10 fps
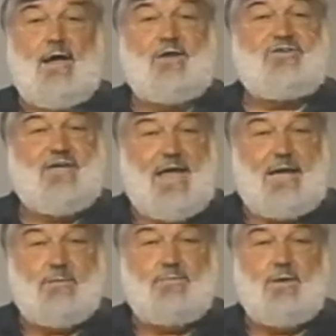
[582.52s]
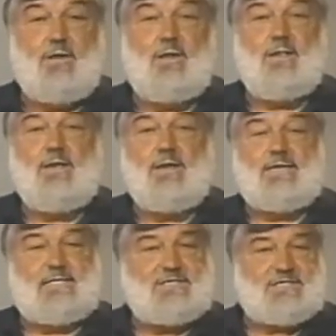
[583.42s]
attainable
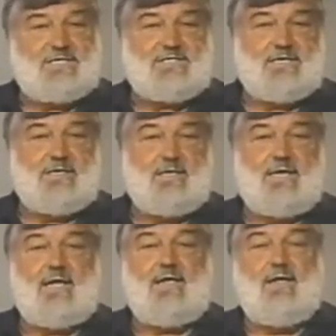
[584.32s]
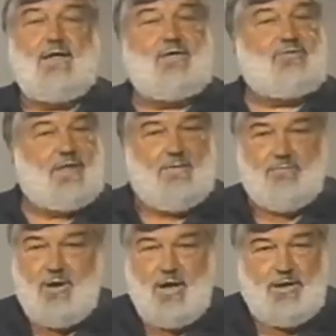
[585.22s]
consistently is
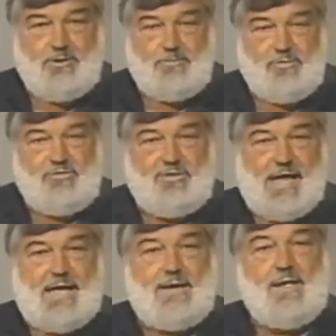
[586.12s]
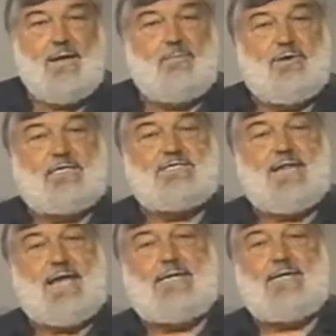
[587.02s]
never 100%, but it's
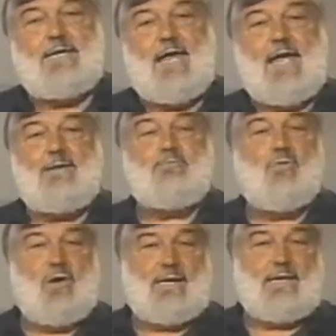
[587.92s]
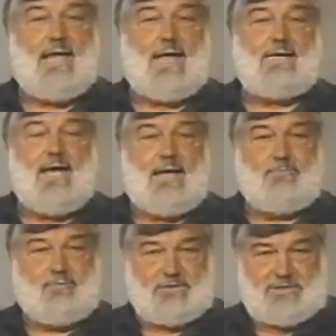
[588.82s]

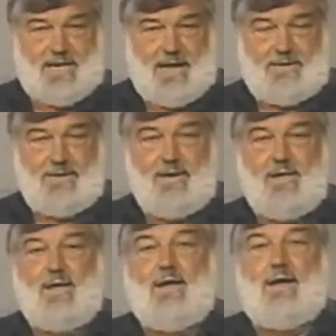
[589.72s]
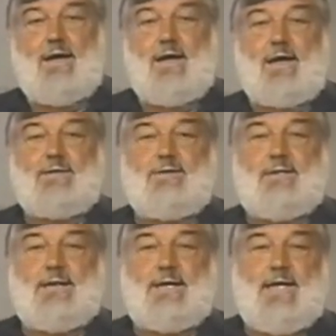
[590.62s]
99.99%.
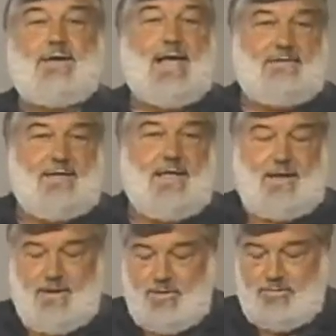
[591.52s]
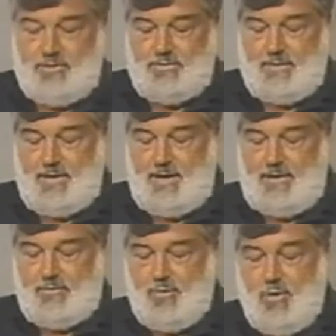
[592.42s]
And I think here the
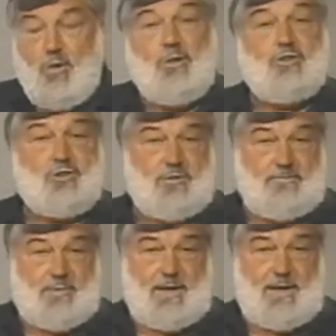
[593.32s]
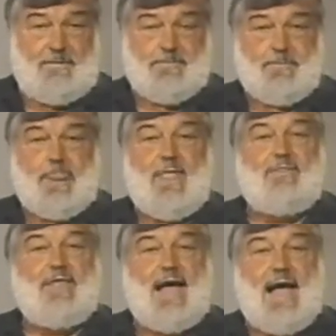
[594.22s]
goal should be
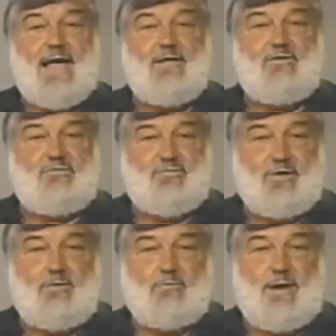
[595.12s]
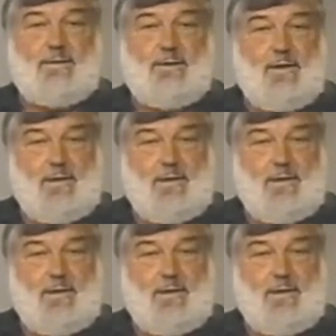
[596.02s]
the highest fill rate